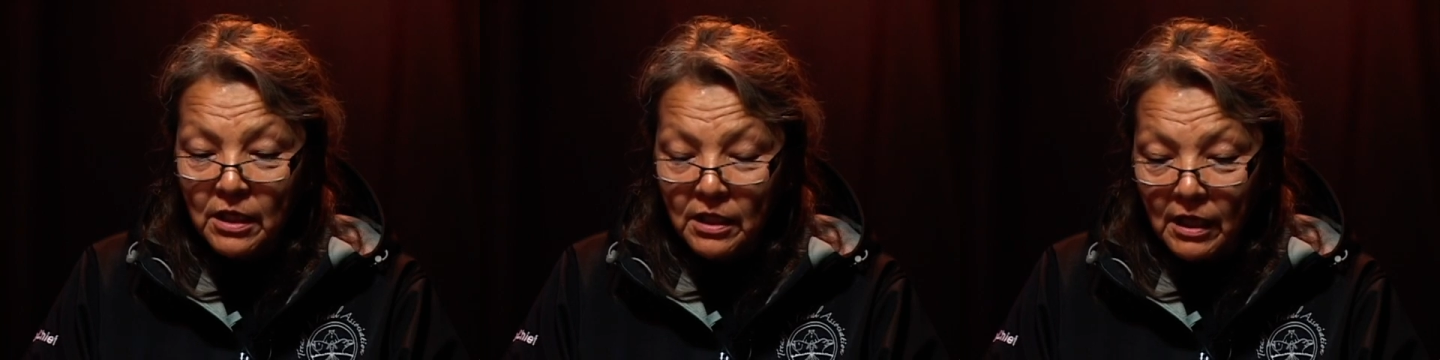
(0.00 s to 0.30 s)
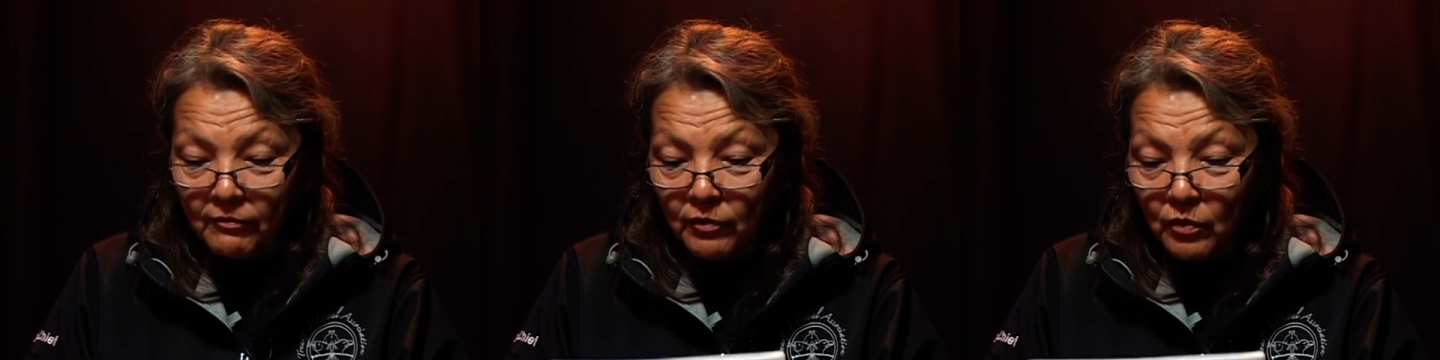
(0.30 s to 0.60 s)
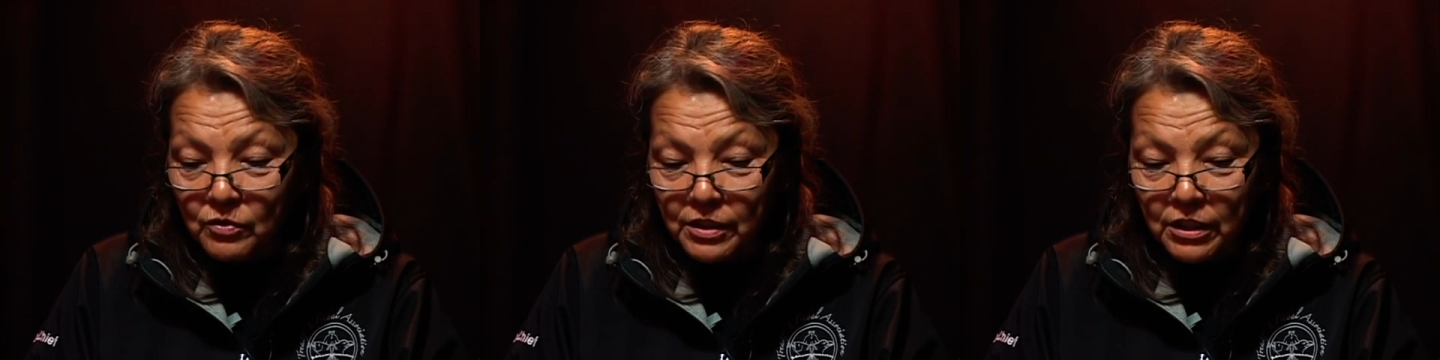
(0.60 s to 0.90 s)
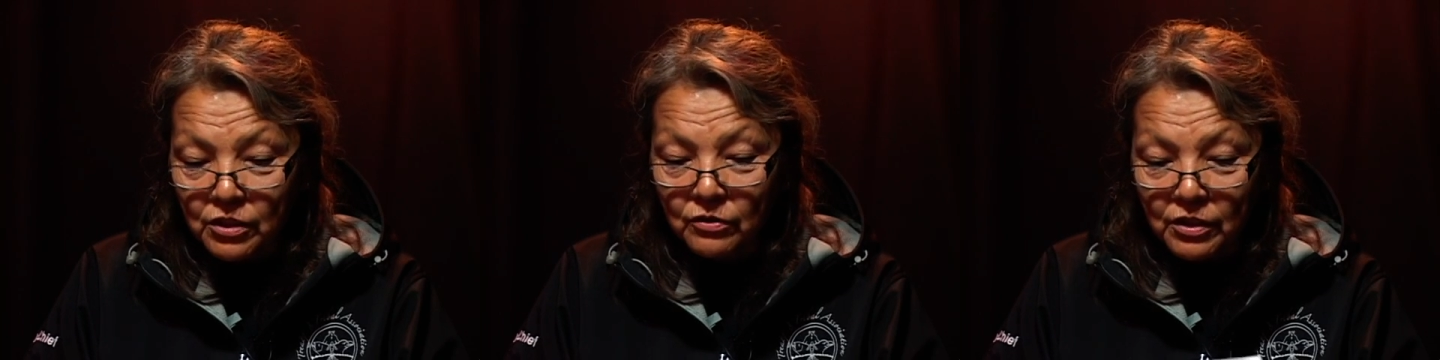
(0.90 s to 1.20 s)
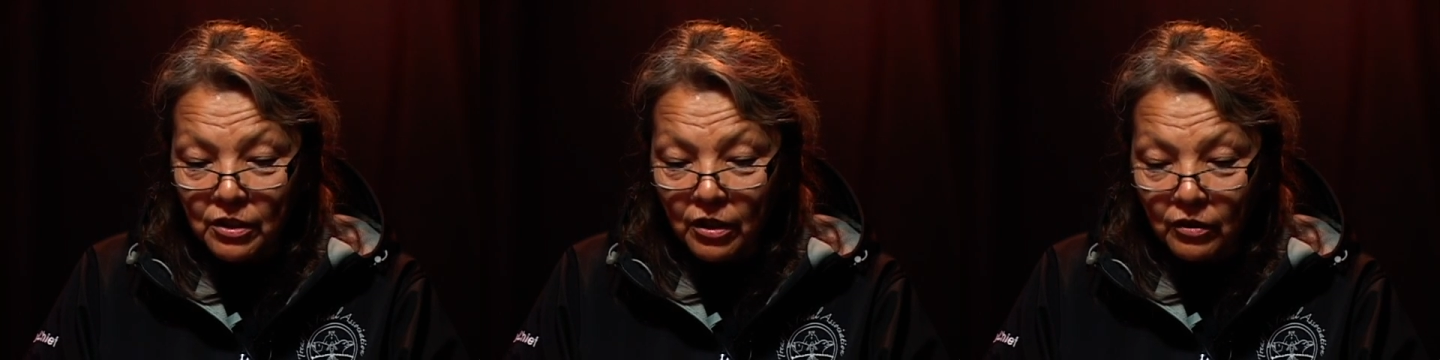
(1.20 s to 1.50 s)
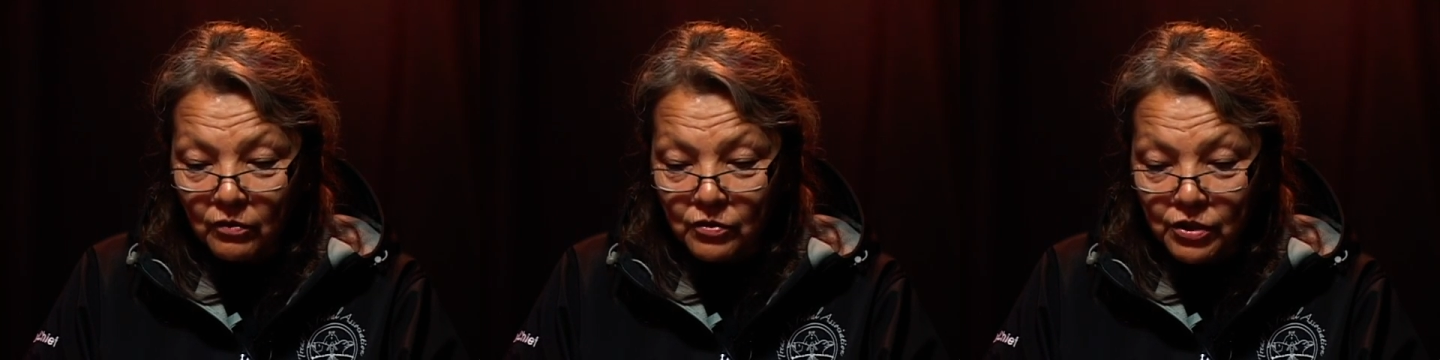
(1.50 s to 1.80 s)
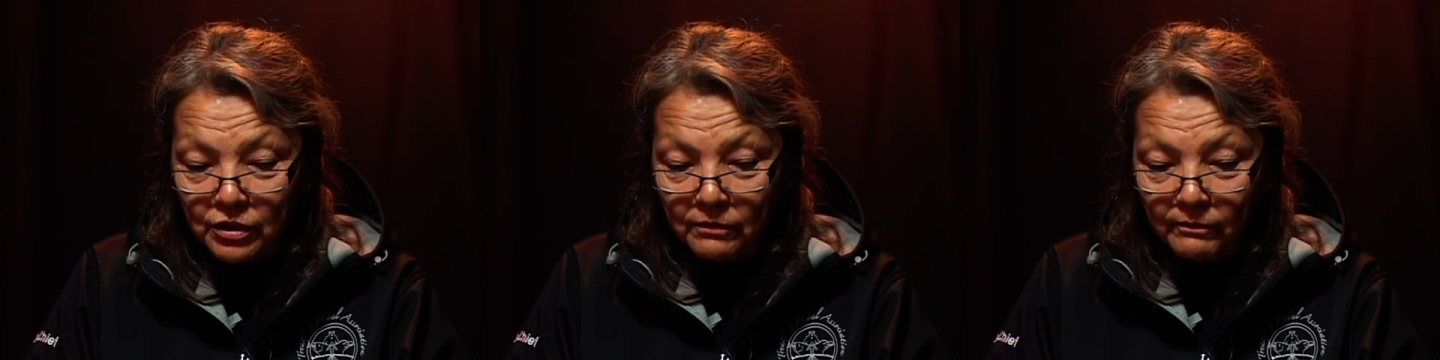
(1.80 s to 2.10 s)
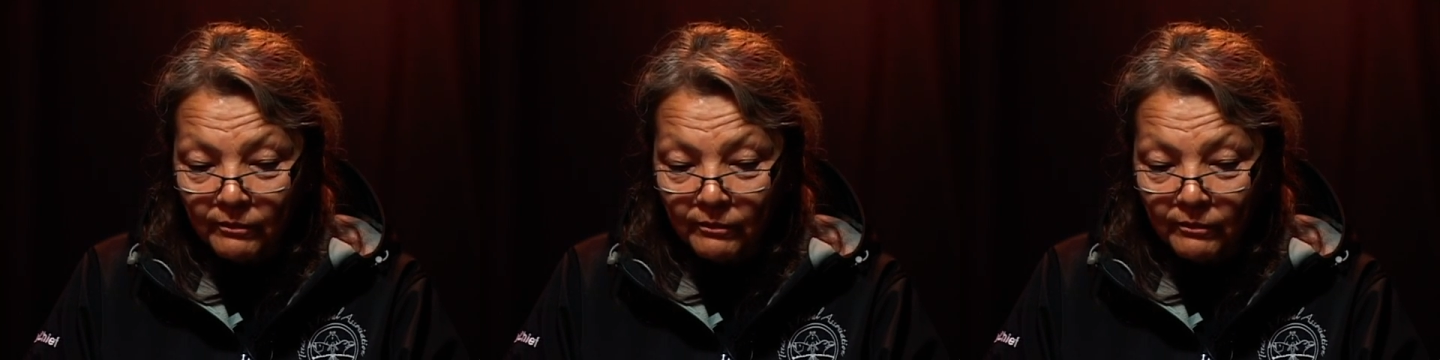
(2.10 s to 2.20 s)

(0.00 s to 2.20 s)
that flows into the Arctic Ocean.